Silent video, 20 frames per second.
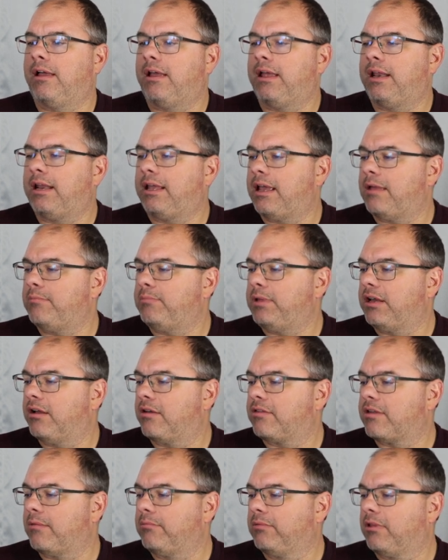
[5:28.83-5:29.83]
And again,
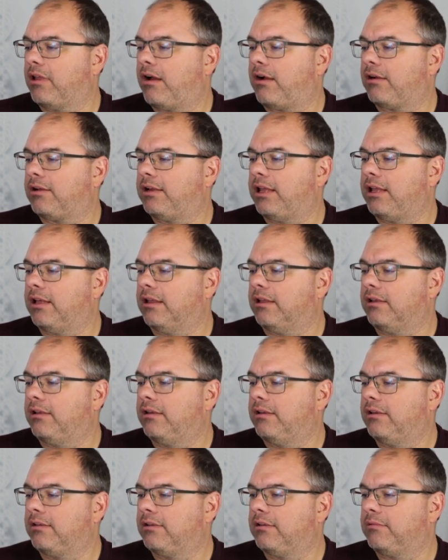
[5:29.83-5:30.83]
because I'm logged
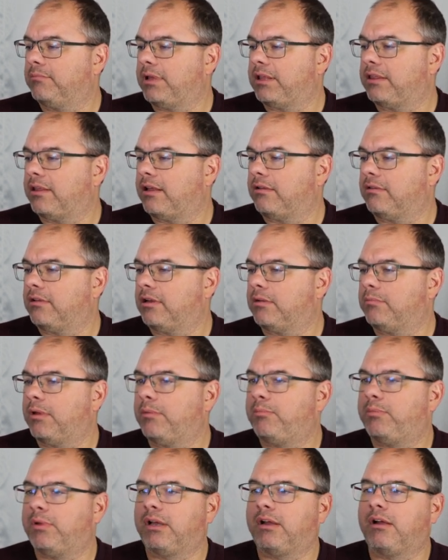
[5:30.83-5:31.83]
in, make that a little
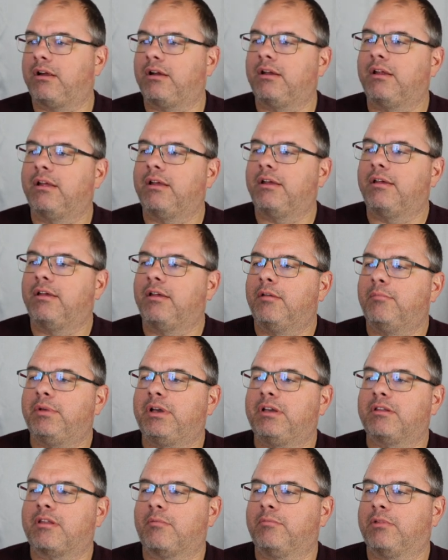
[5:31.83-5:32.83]
bit bigger.
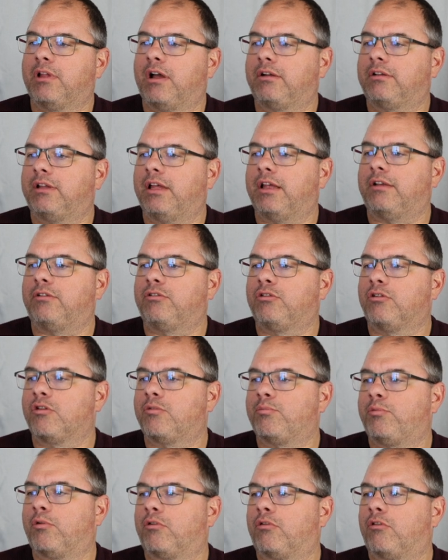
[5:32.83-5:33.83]
Because I'm logged in,
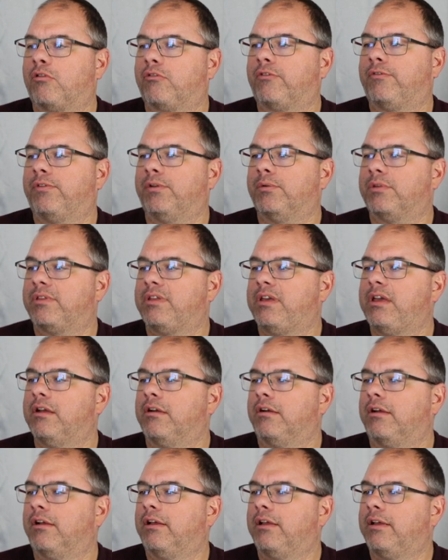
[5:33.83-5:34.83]
cruise port overview is
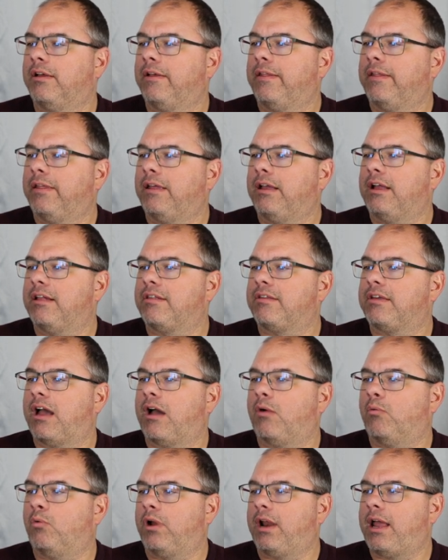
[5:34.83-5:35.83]
here. It's
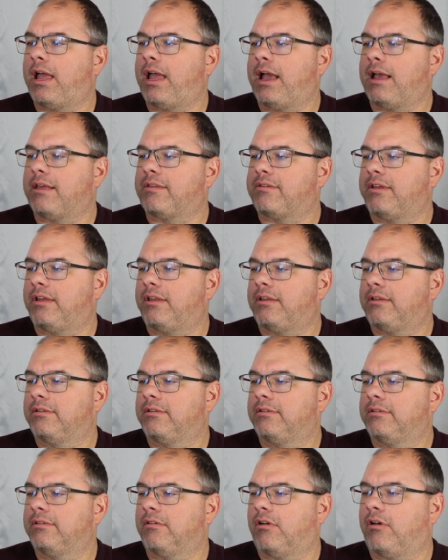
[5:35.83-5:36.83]
got what I asked it,
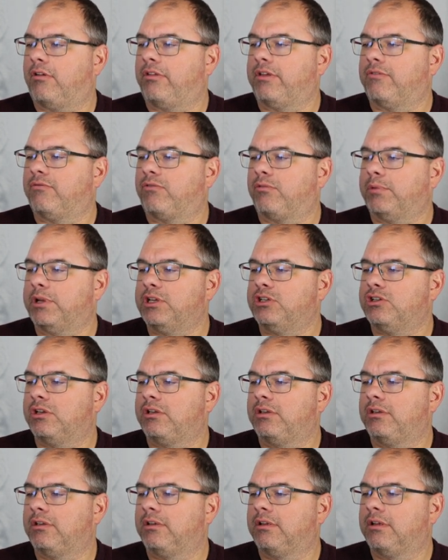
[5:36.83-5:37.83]
all the
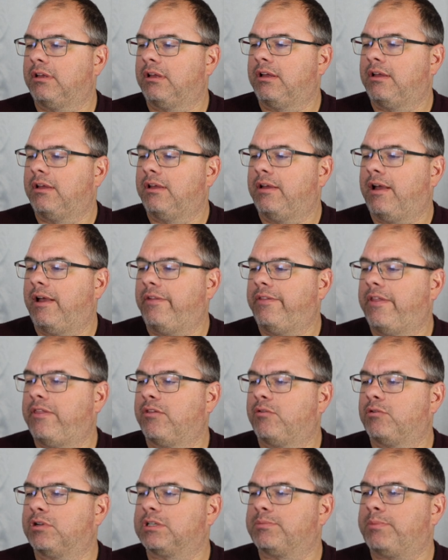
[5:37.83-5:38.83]
information, and then
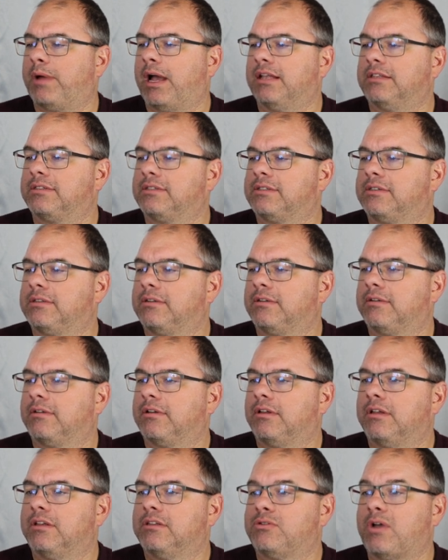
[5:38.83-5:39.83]
the response.
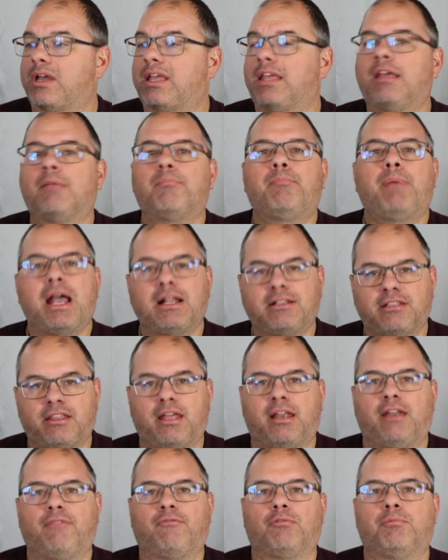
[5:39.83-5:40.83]
So I can get back to
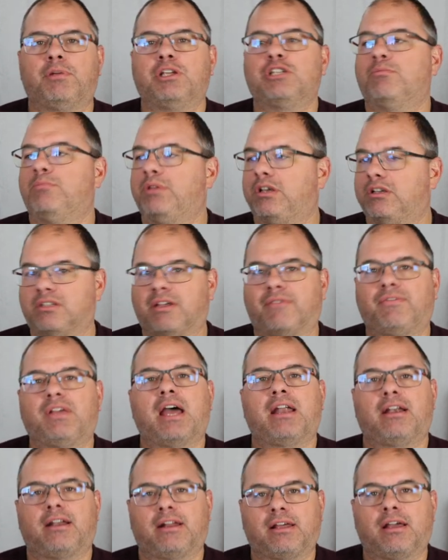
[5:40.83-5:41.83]
that information because I've
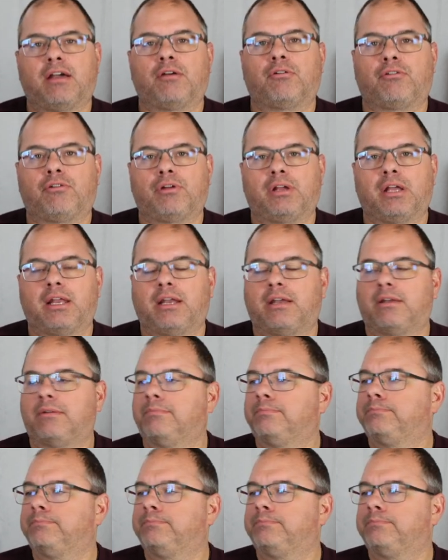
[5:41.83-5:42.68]
got an account created.